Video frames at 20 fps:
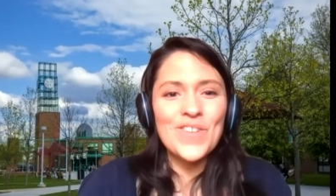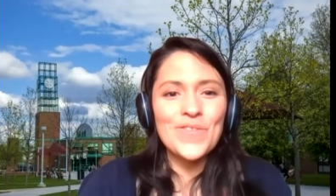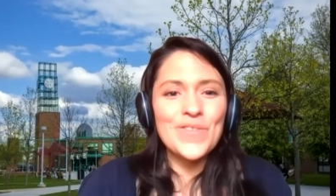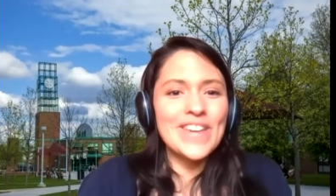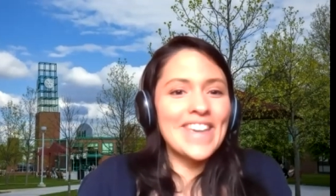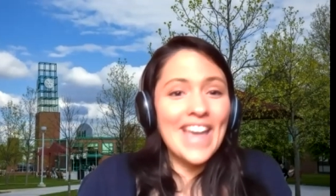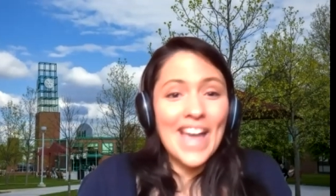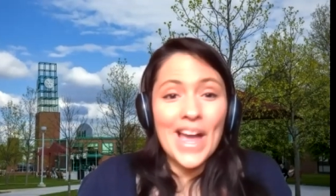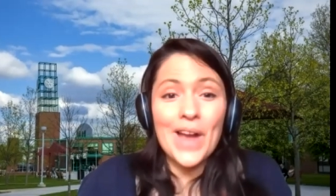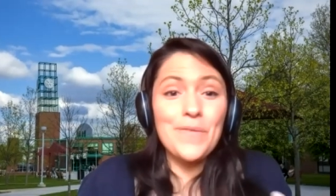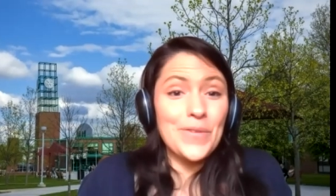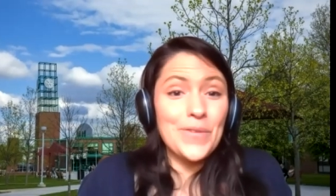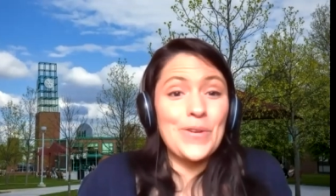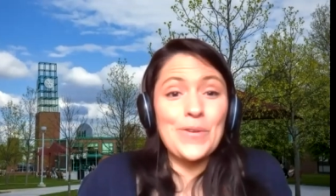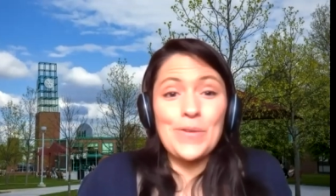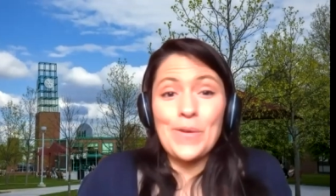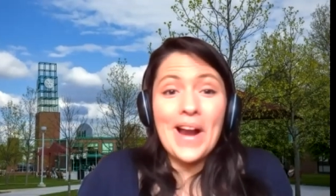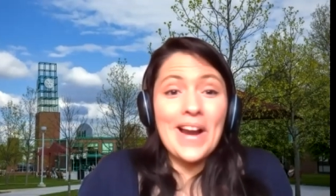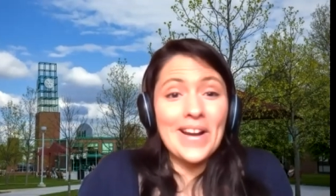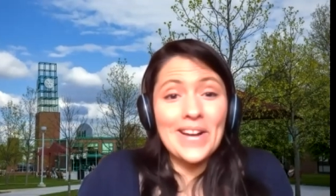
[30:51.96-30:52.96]
We can't
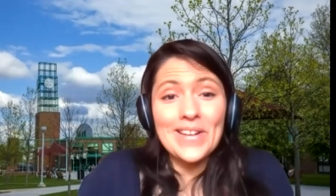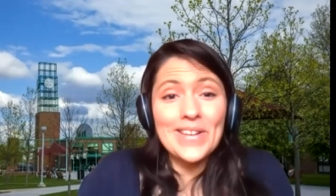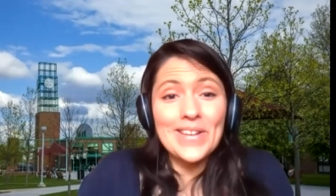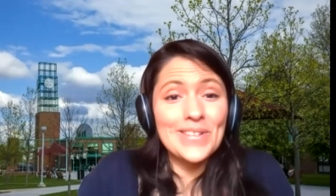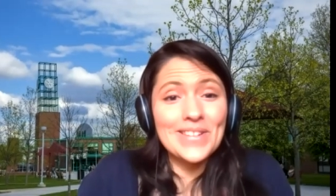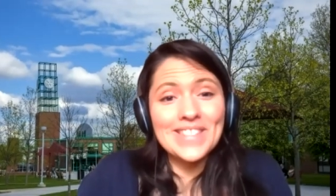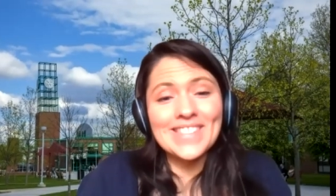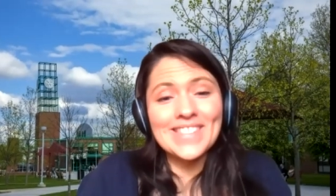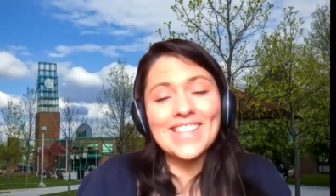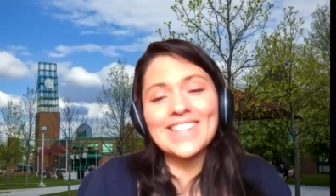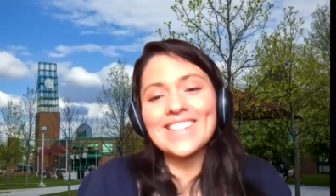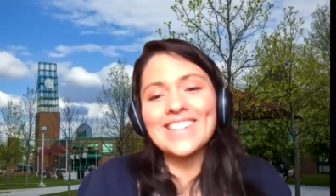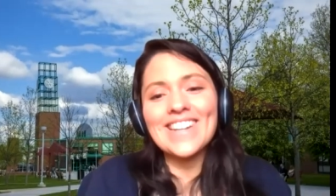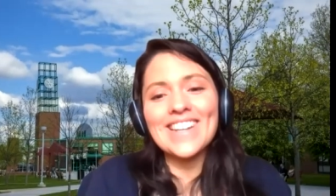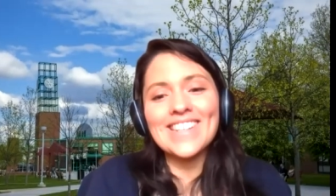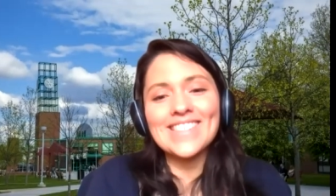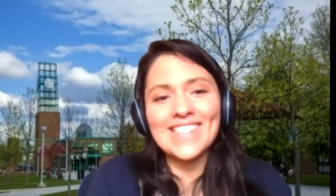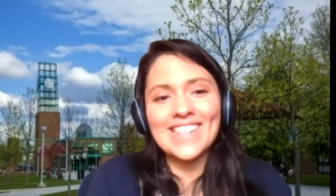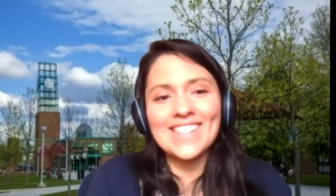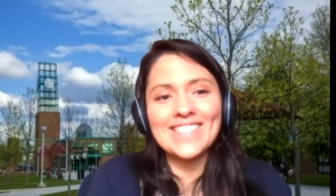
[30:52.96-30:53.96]
require you to send an
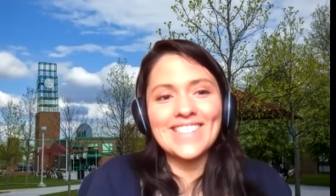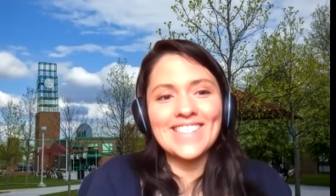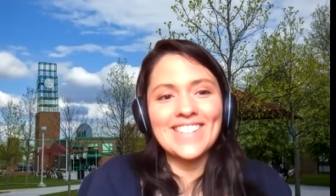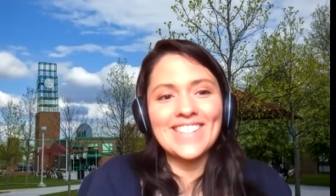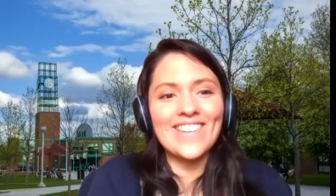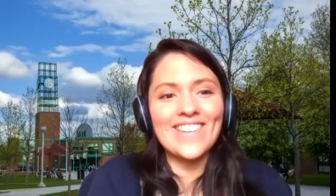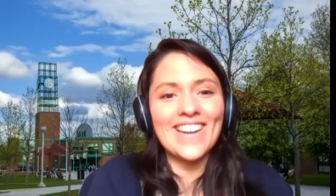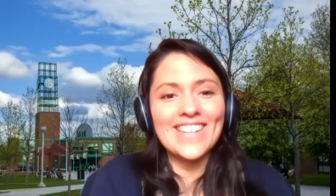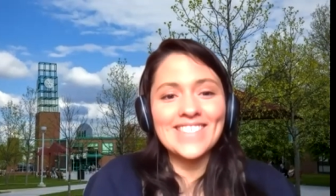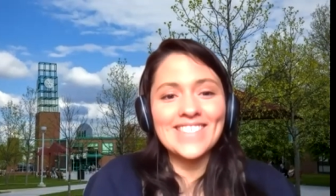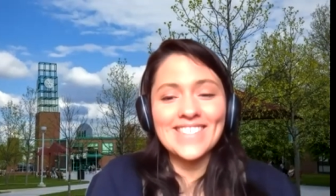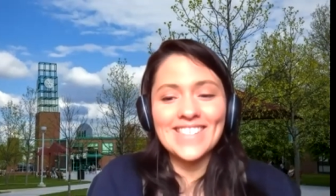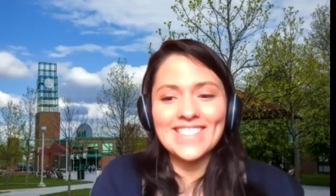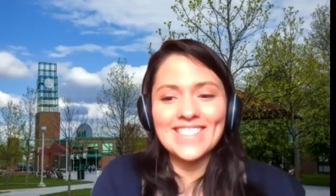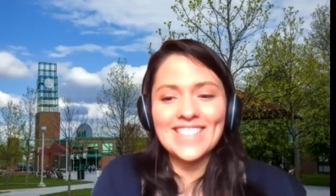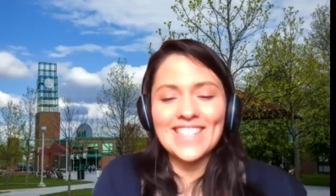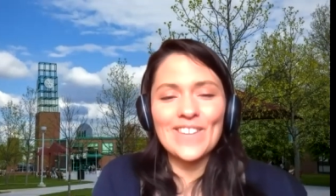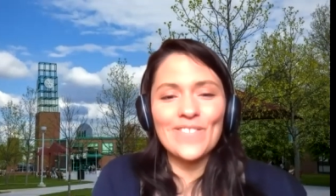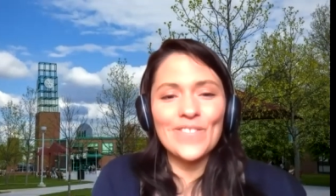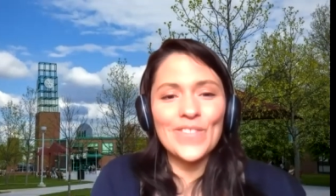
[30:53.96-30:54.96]
S A T or A C
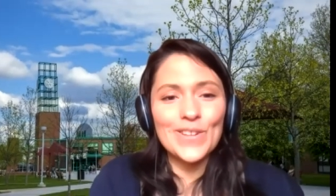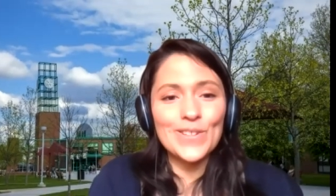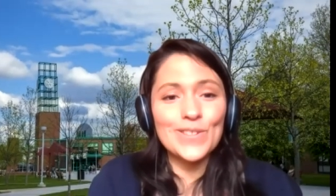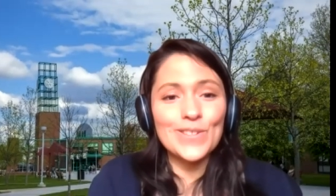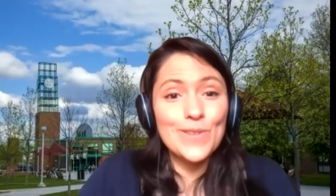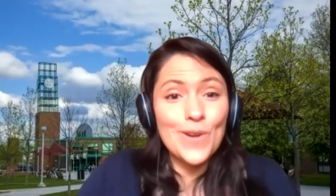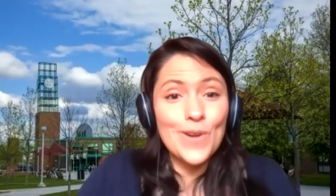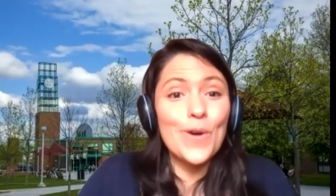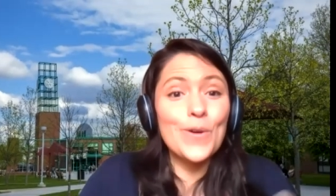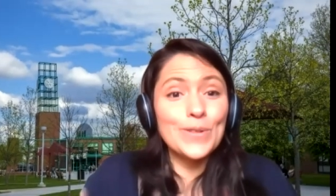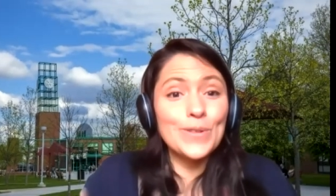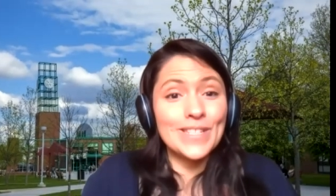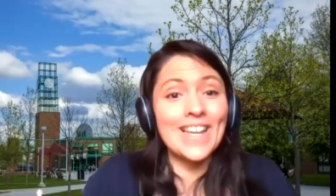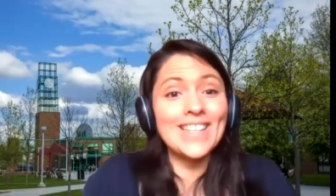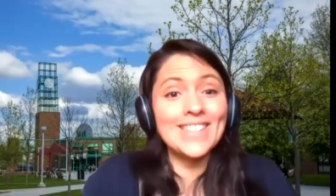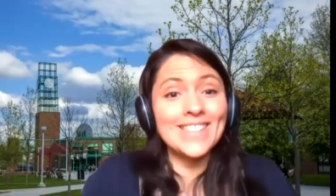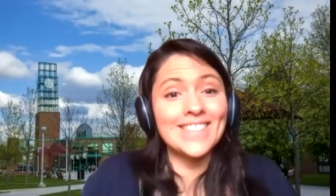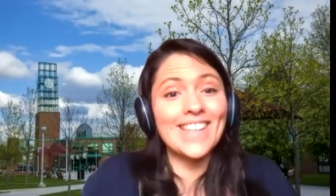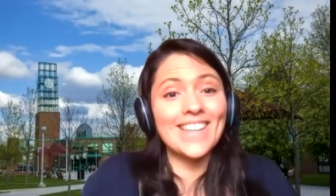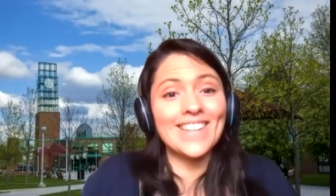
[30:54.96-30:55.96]
T if there's no
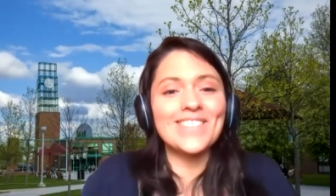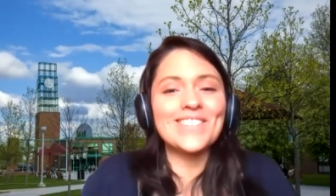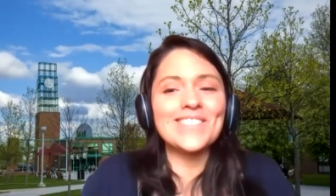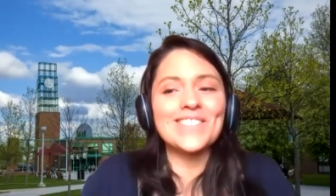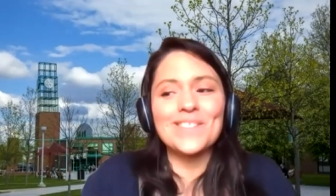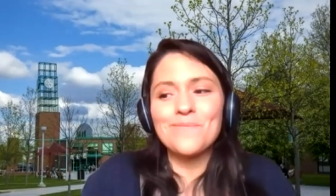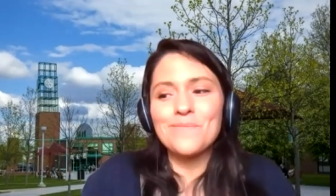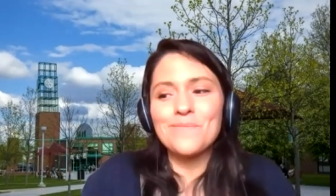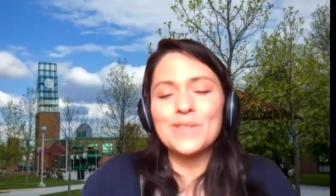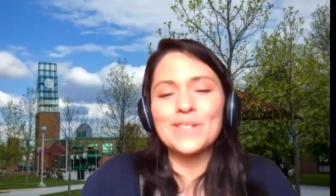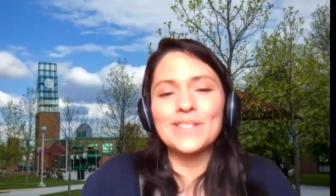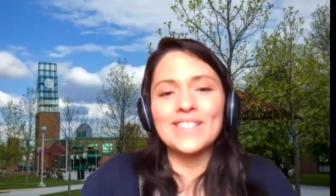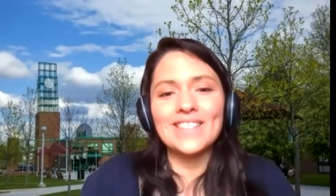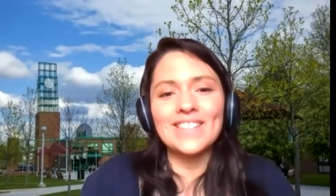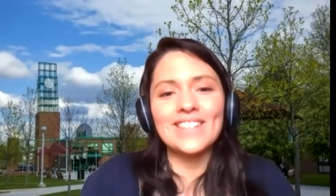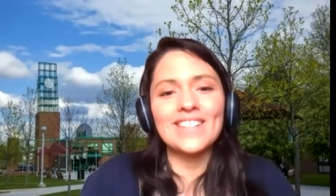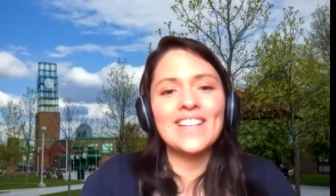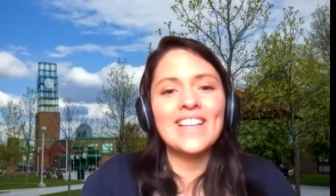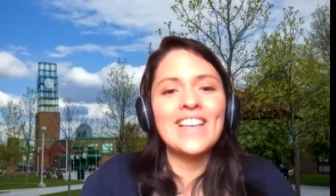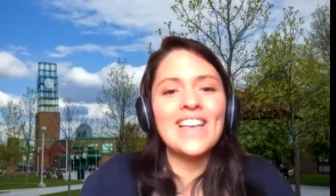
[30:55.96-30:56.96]
test centers in
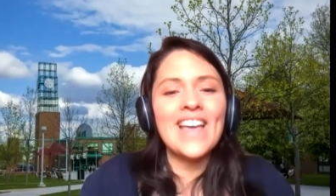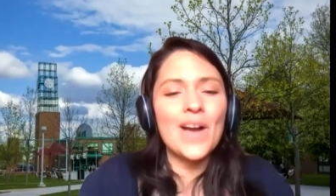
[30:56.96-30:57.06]
Brazil.